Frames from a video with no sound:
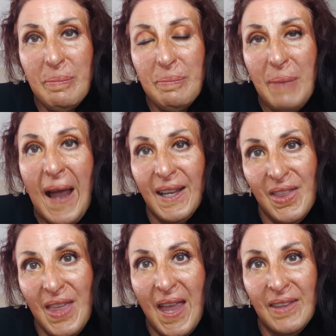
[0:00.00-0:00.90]
back
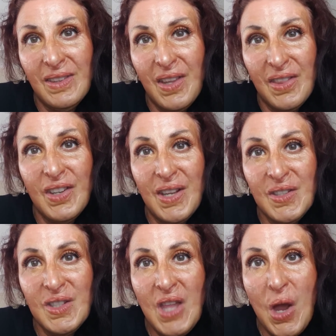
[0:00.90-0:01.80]
then that there
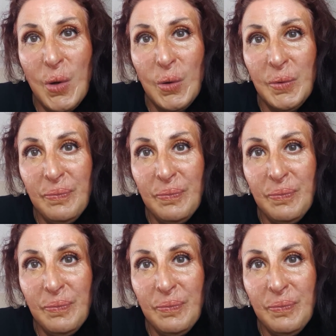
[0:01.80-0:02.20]
is now.